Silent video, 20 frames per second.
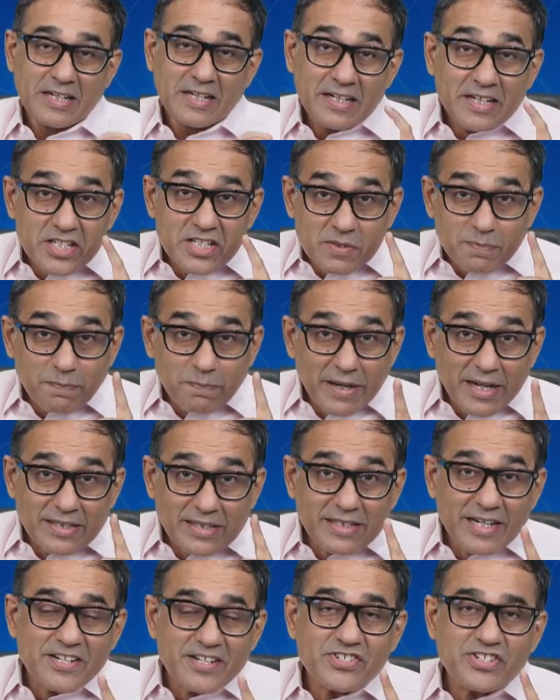
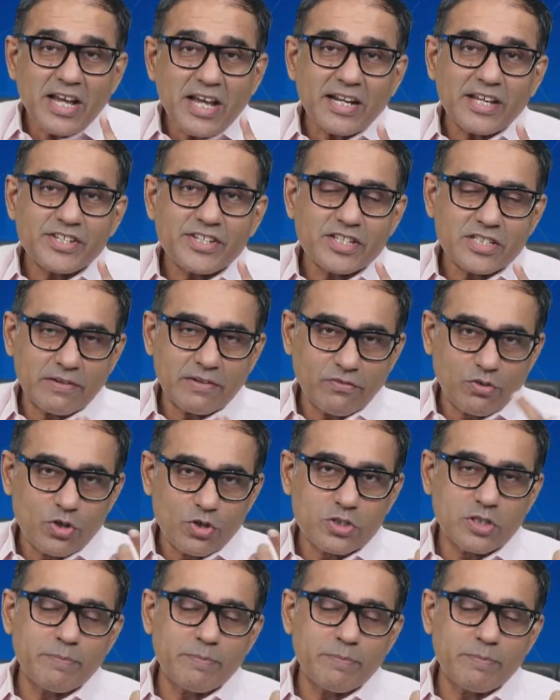Despite that challenges, of course,